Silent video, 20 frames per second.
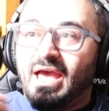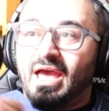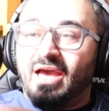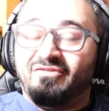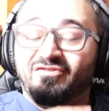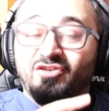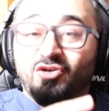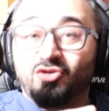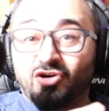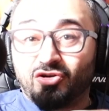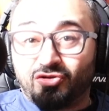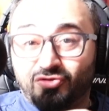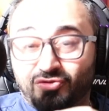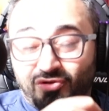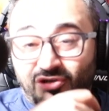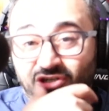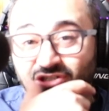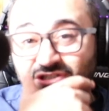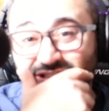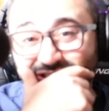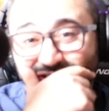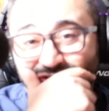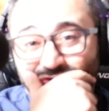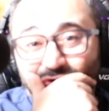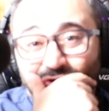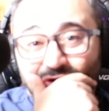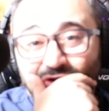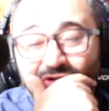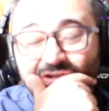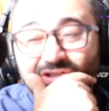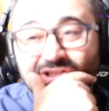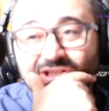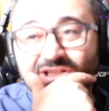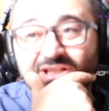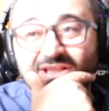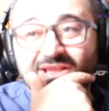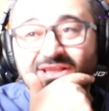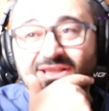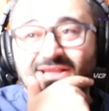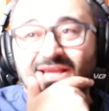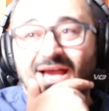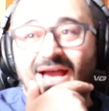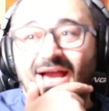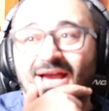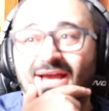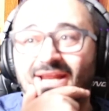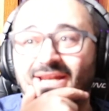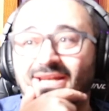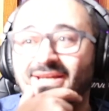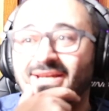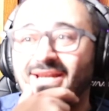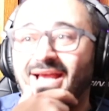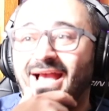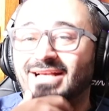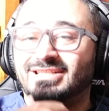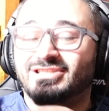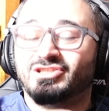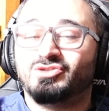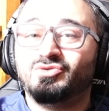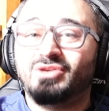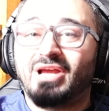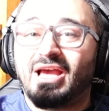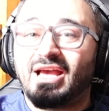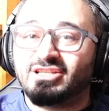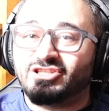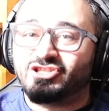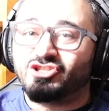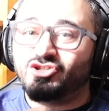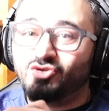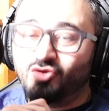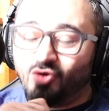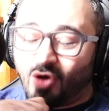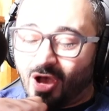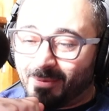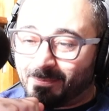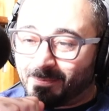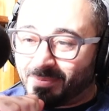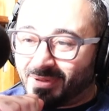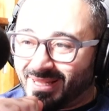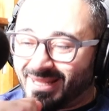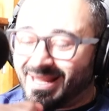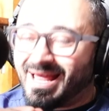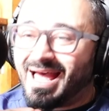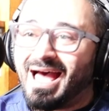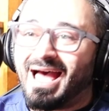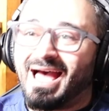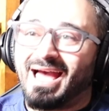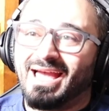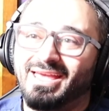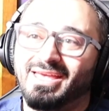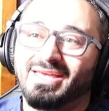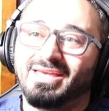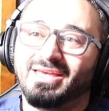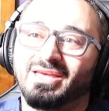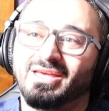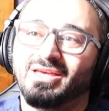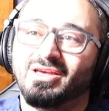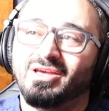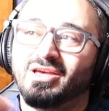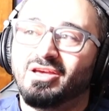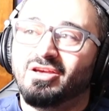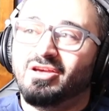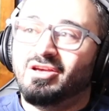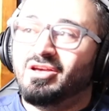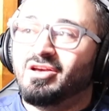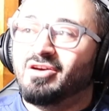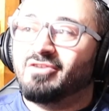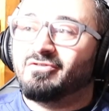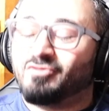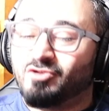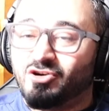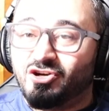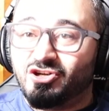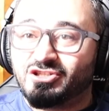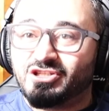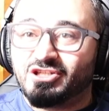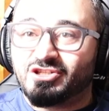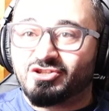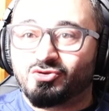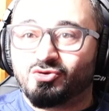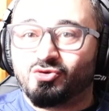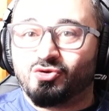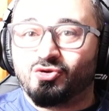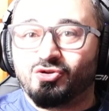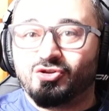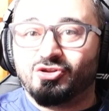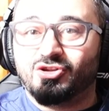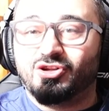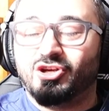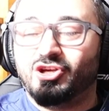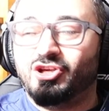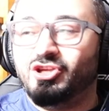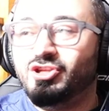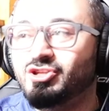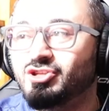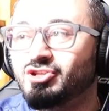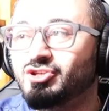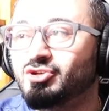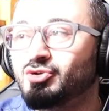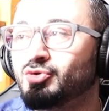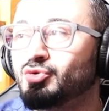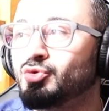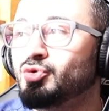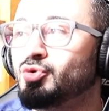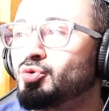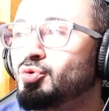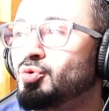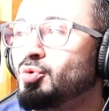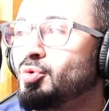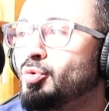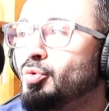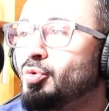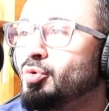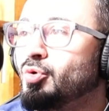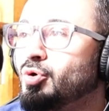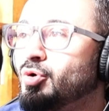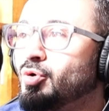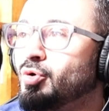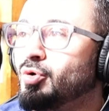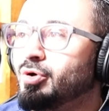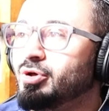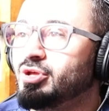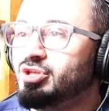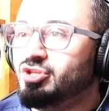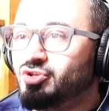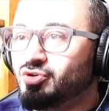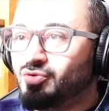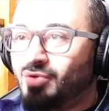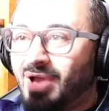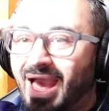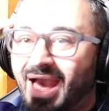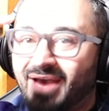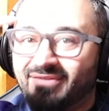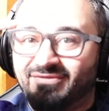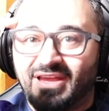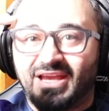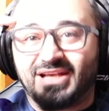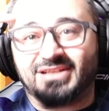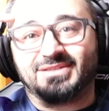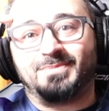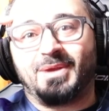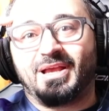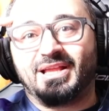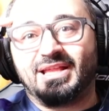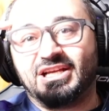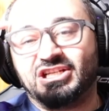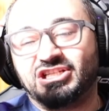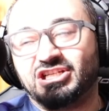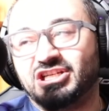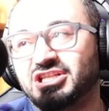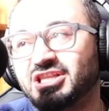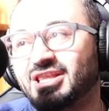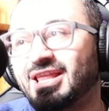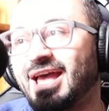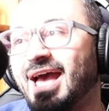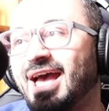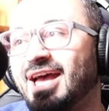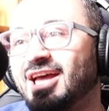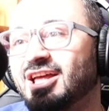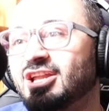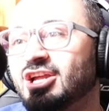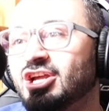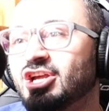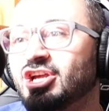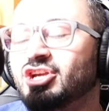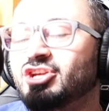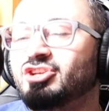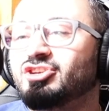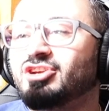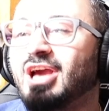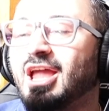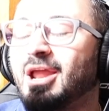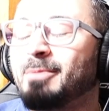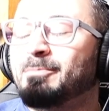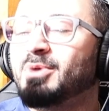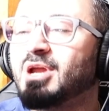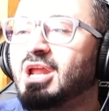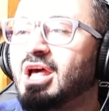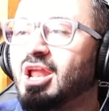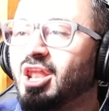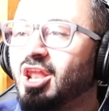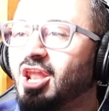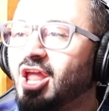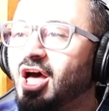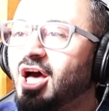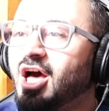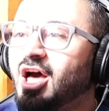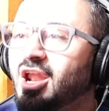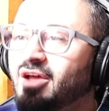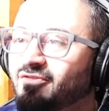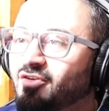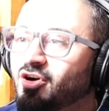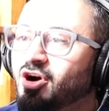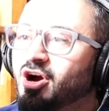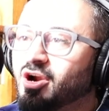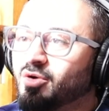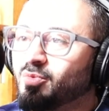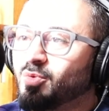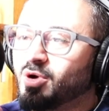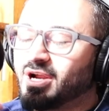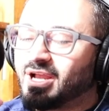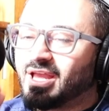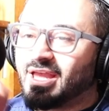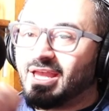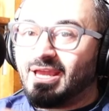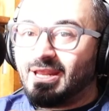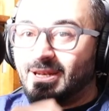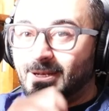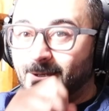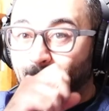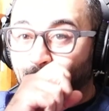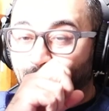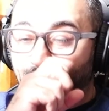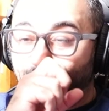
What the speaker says: if you go to nursing school, then as soon as you apply for nursing school, you have the expectation that you're gonna put a lot of hard work in.